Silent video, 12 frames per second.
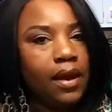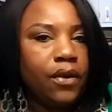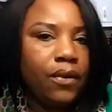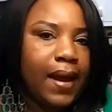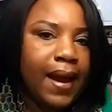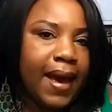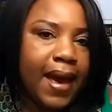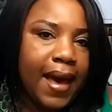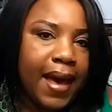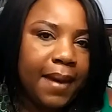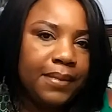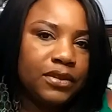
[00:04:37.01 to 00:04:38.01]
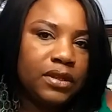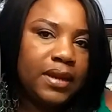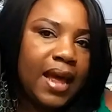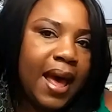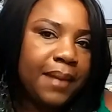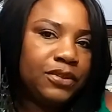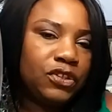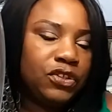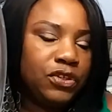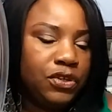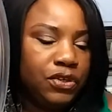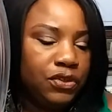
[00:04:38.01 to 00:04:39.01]
crabs,
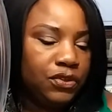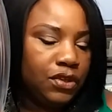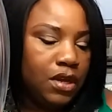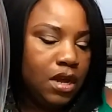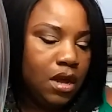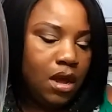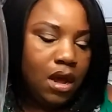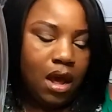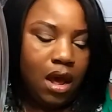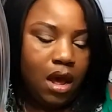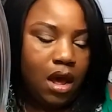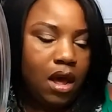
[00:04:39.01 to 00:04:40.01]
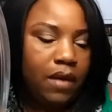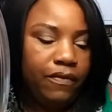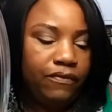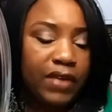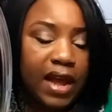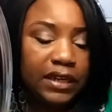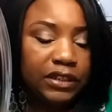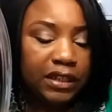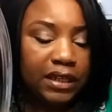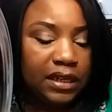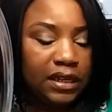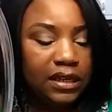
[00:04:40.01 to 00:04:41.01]
lobsters,
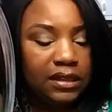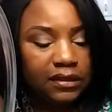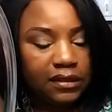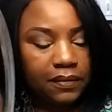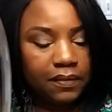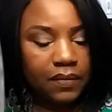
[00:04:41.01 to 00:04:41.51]
veggies,